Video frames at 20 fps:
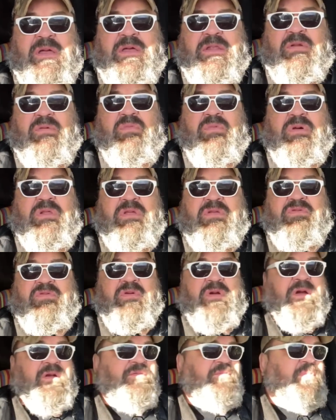to
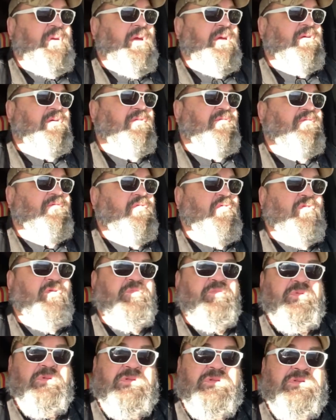drive back and forth,
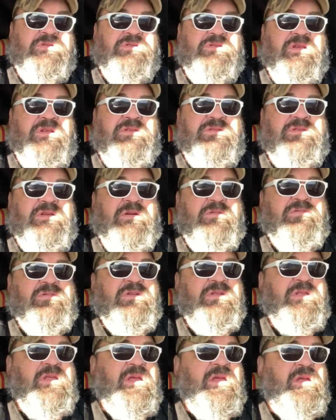but the sun's out
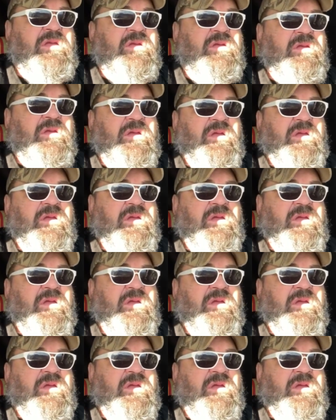today.